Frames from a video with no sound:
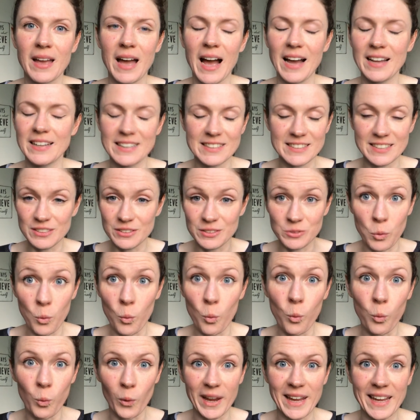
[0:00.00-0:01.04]
And this is
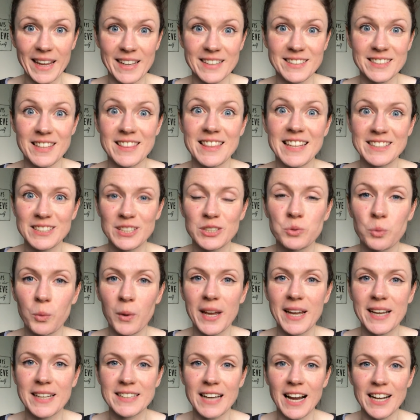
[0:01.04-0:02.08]
weird. This is
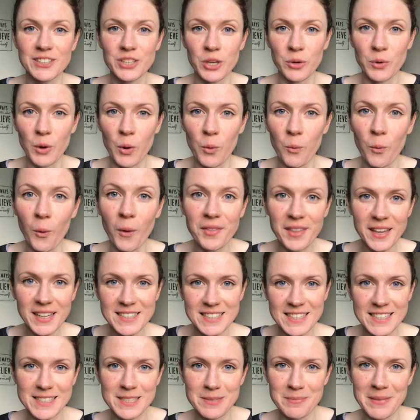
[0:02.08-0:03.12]
weird. I don't know what they
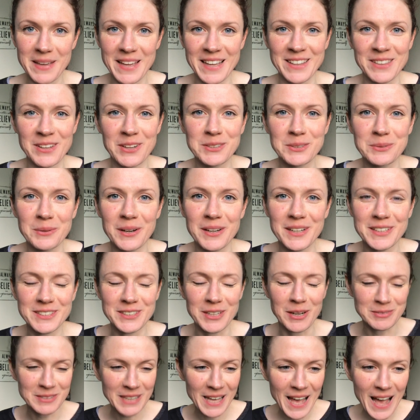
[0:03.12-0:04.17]
did to me in those
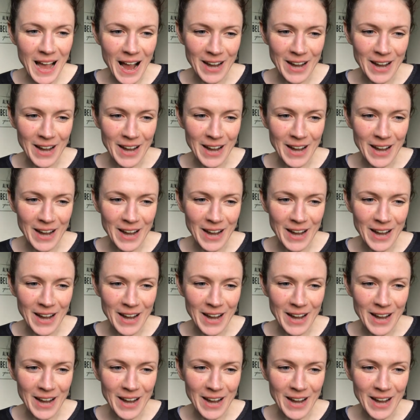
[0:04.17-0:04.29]
workshops.